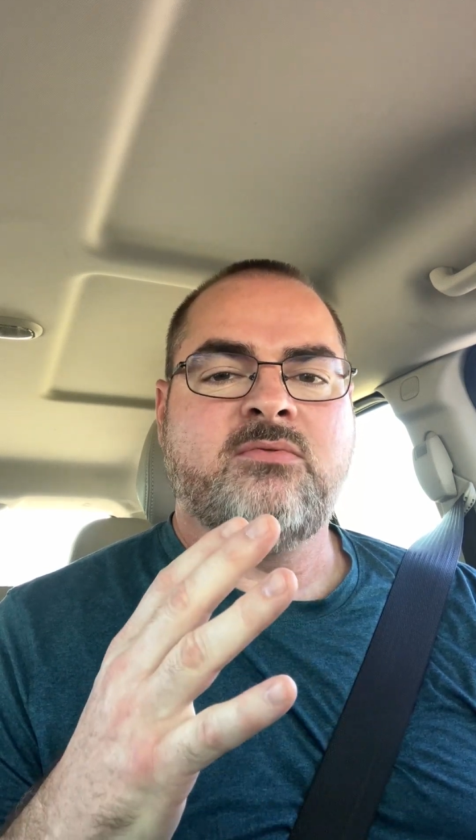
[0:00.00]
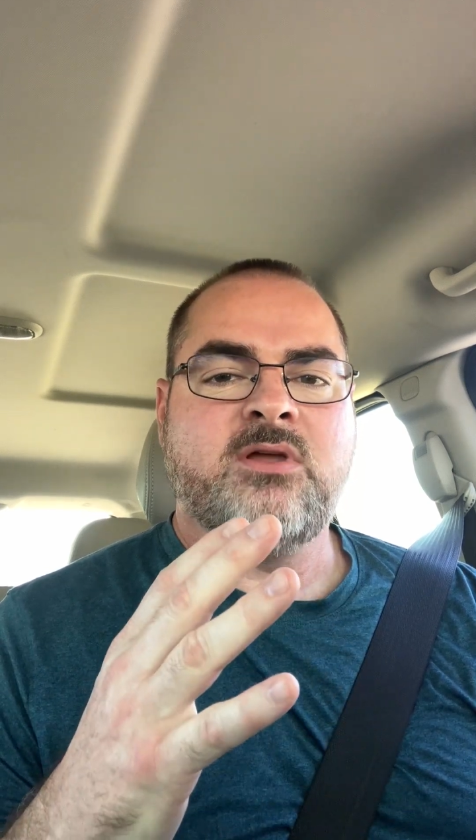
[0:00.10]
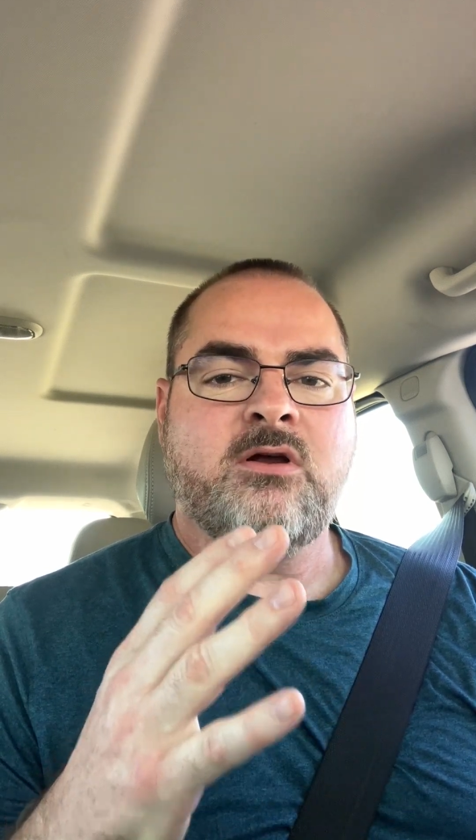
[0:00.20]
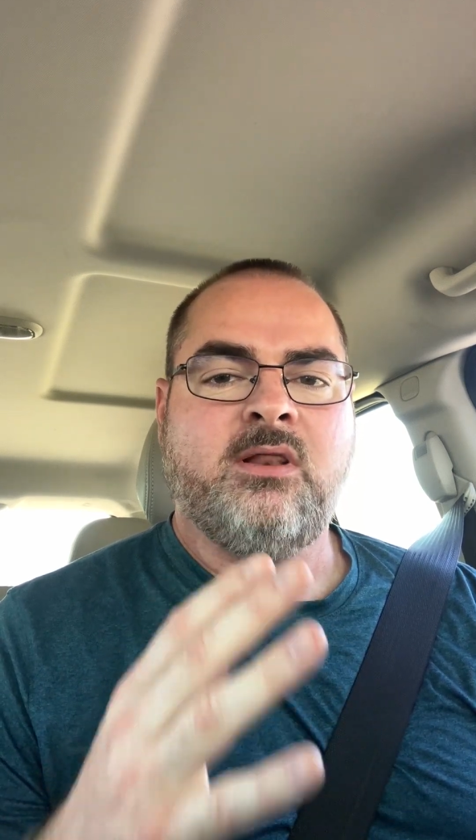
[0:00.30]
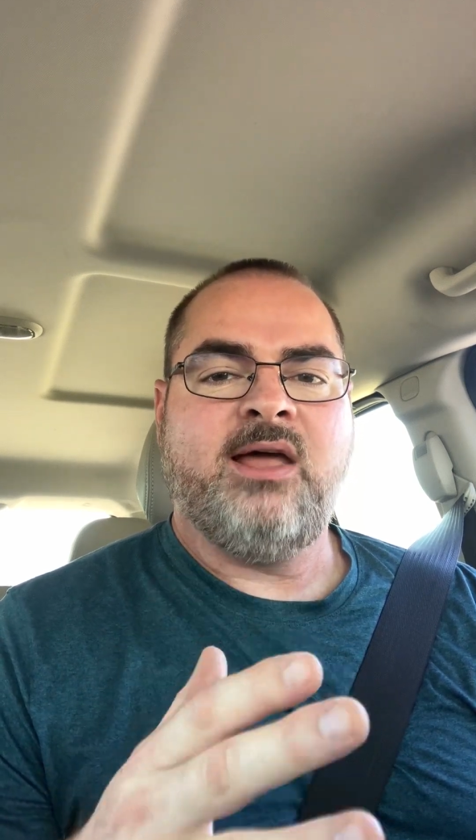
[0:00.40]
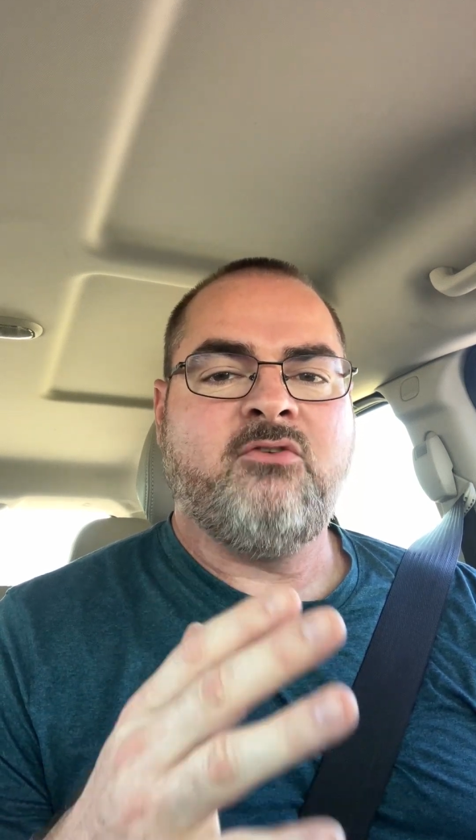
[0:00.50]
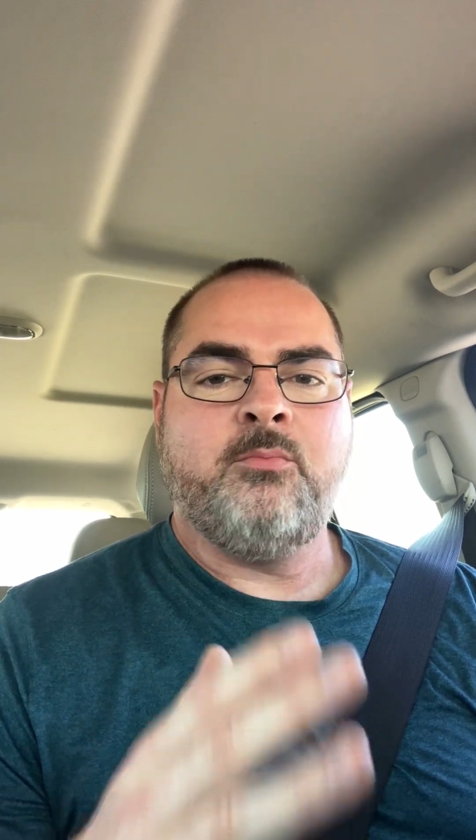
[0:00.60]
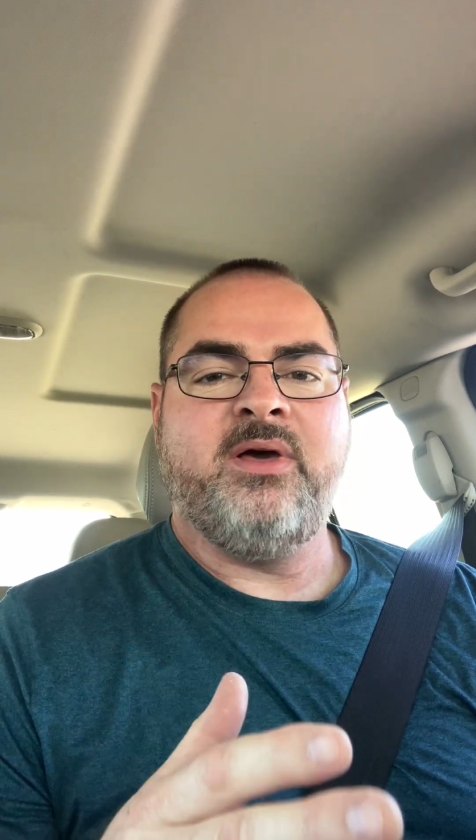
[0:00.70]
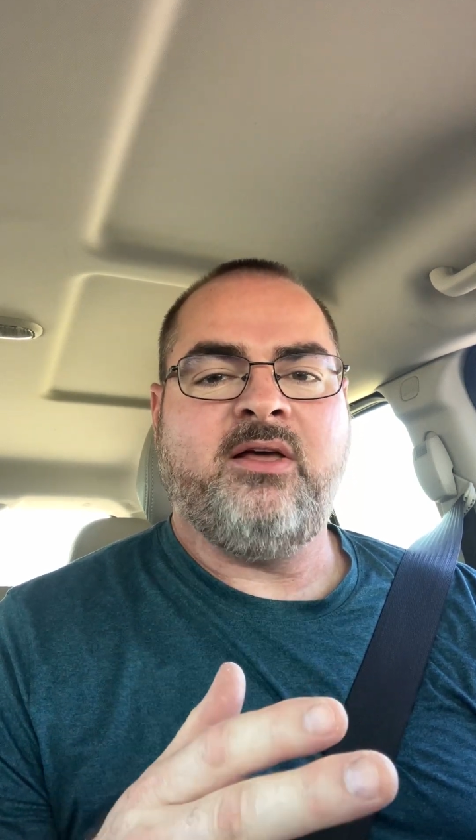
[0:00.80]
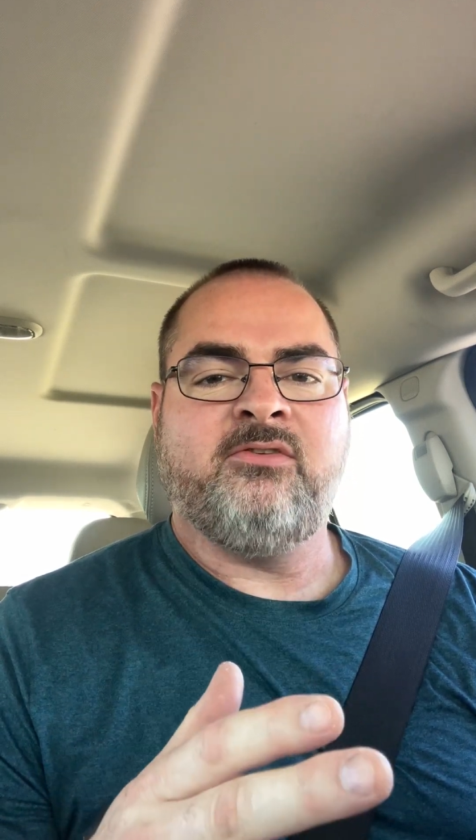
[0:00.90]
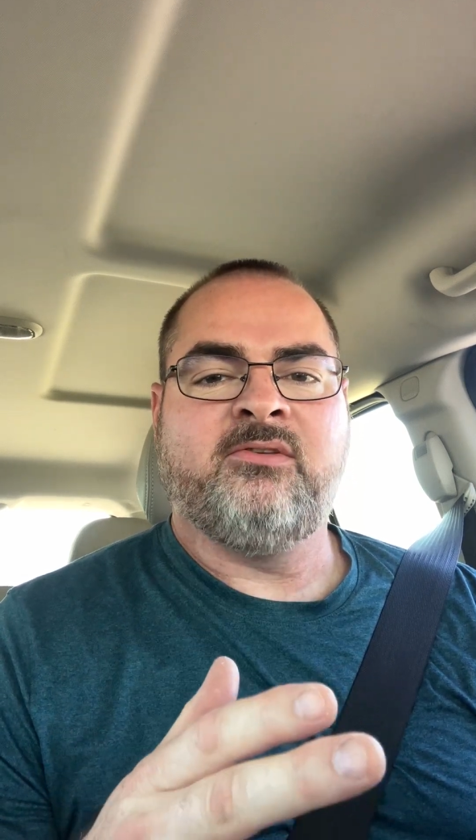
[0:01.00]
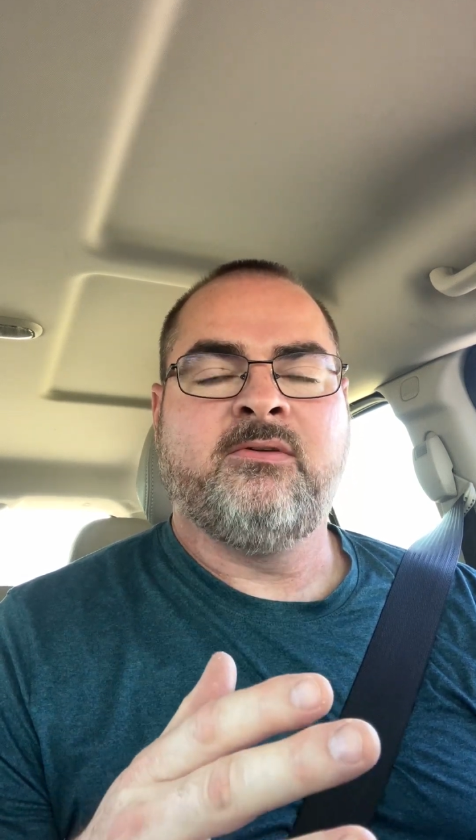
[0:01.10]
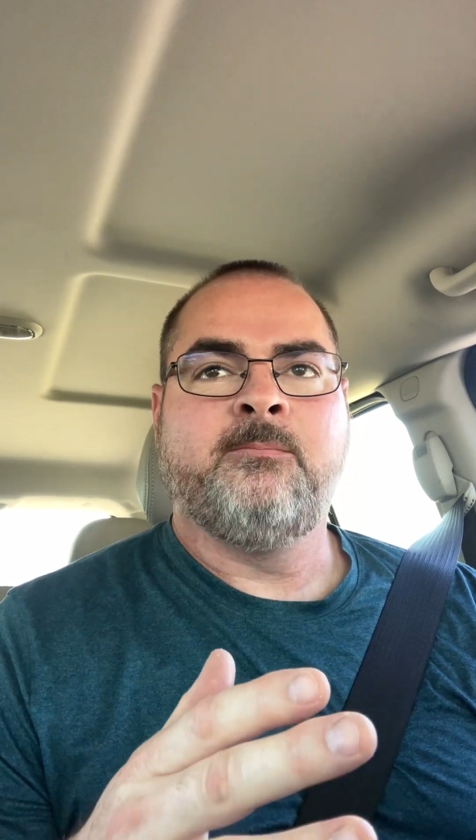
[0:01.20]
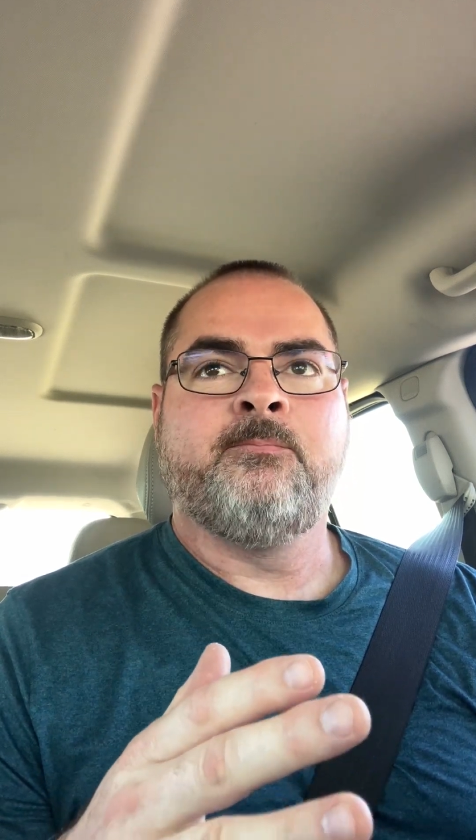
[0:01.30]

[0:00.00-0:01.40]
their level best